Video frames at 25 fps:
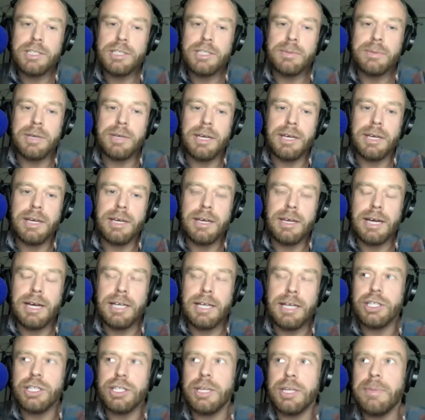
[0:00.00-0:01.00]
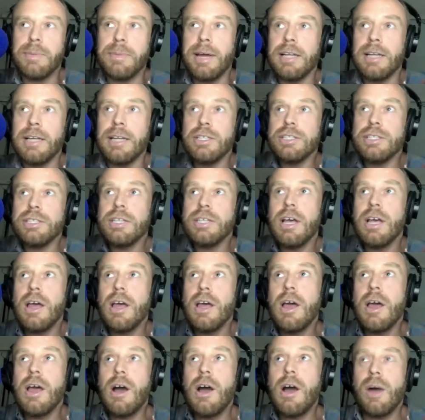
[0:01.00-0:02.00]
me actually, Ben, because
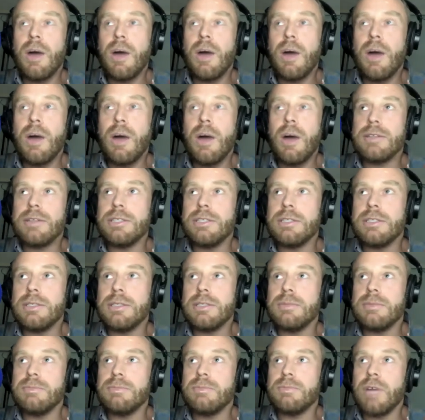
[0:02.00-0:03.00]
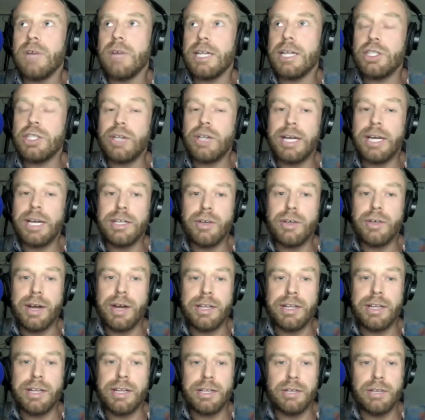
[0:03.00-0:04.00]
I went out to some like trained
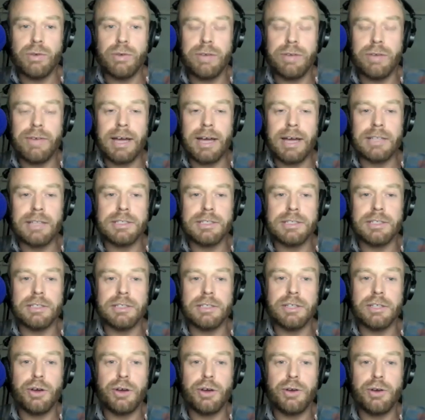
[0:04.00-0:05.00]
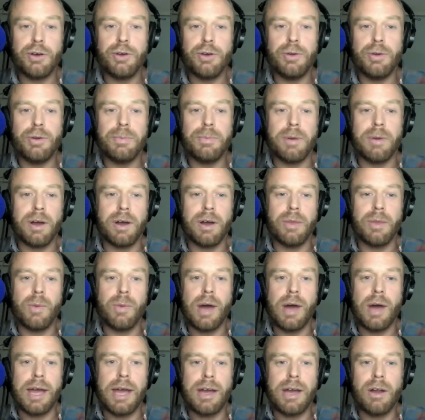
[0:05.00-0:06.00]
accredited grief counsellors who, by the
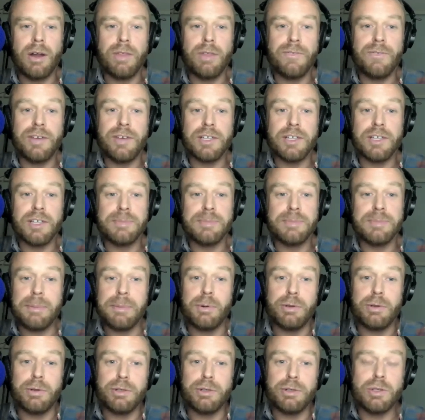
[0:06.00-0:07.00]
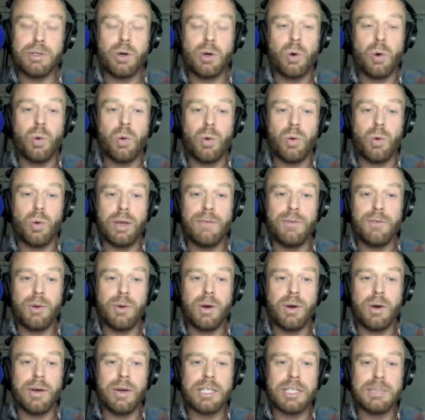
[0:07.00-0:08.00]
way, are the first people you should call if
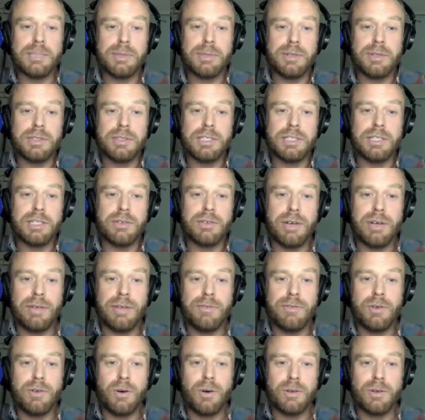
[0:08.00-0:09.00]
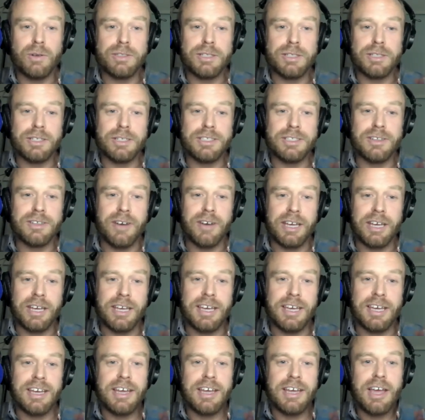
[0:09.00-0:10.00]
you are experiencing grief, not a
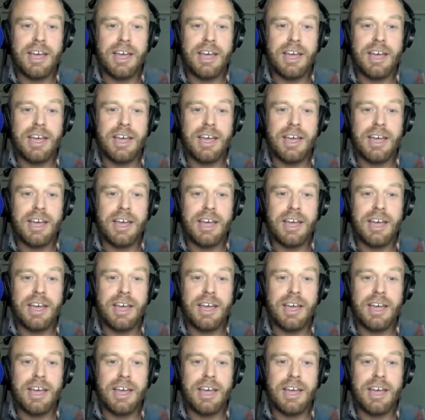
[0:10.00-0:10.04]
psychic.